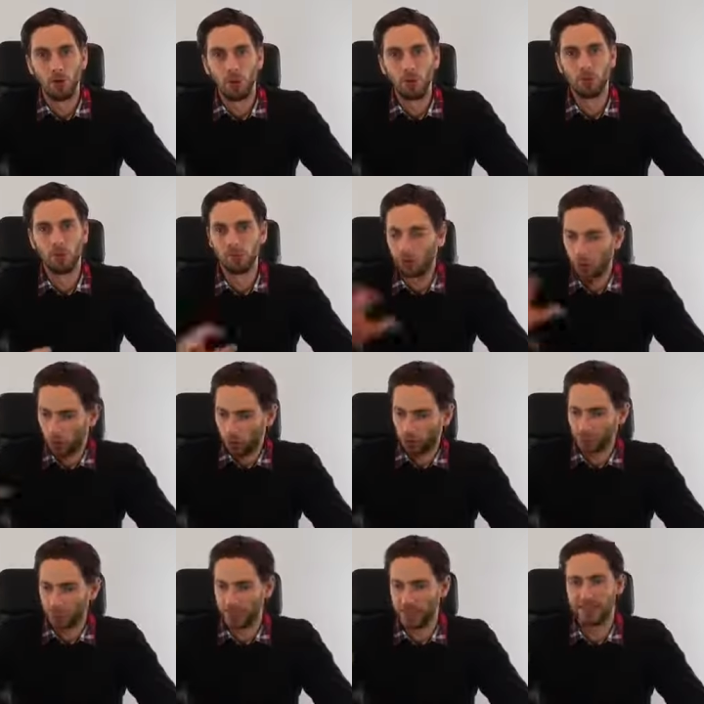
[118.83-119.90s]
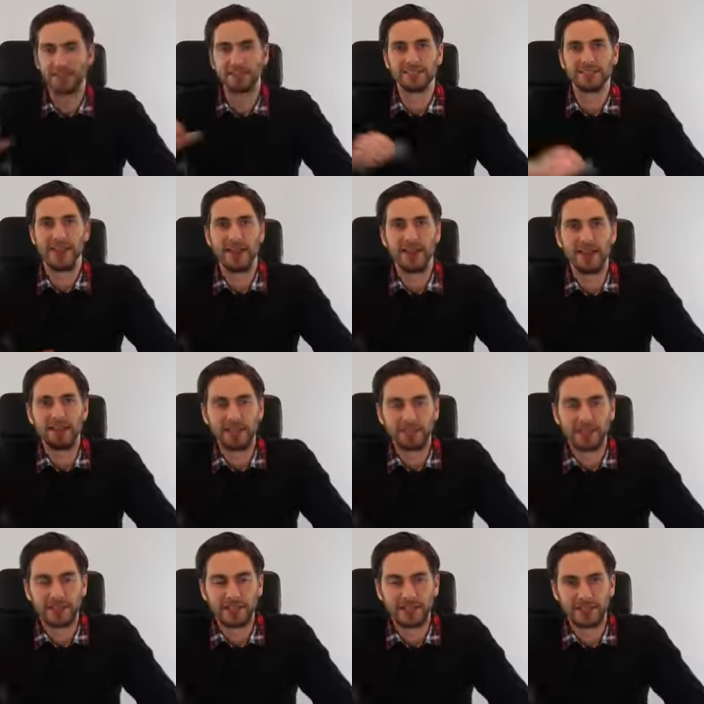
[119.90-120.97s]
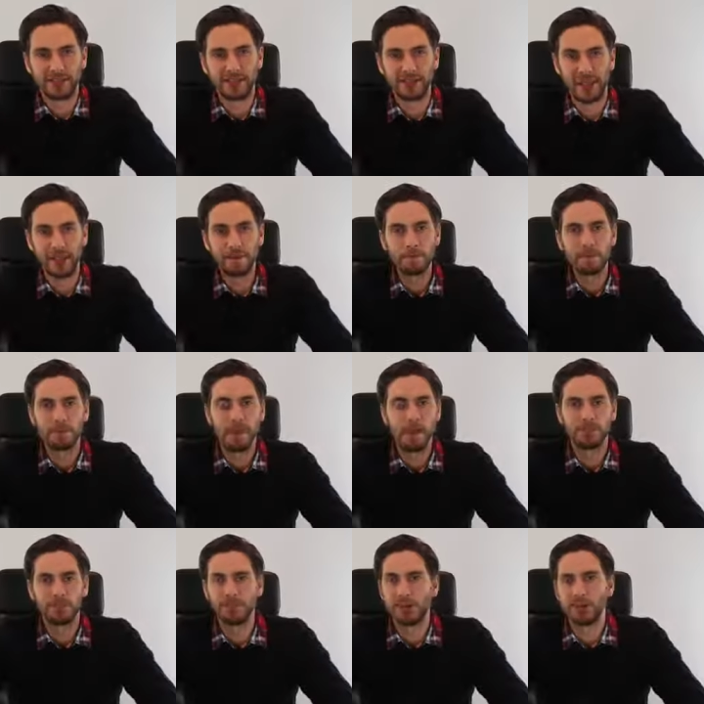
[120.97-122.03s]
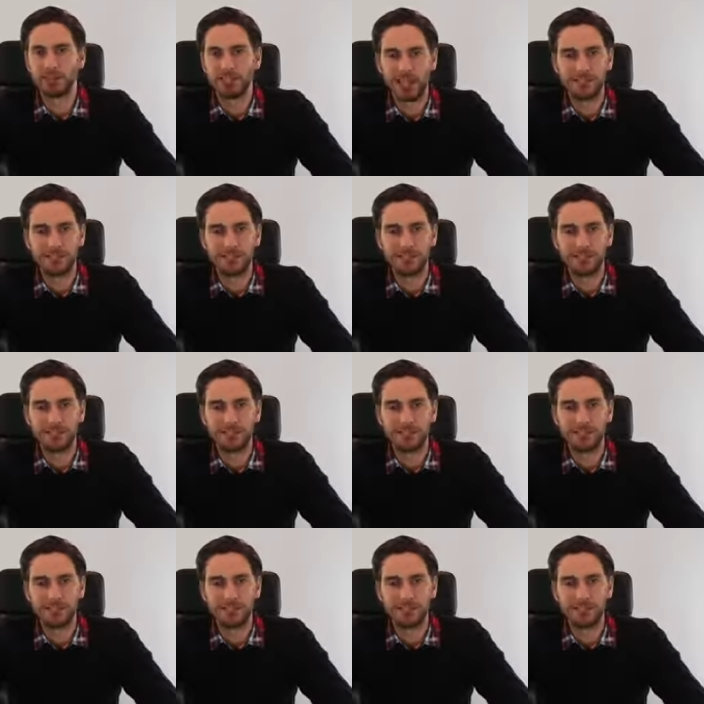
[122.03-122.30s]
all on the internet, leveraging the internet. I do no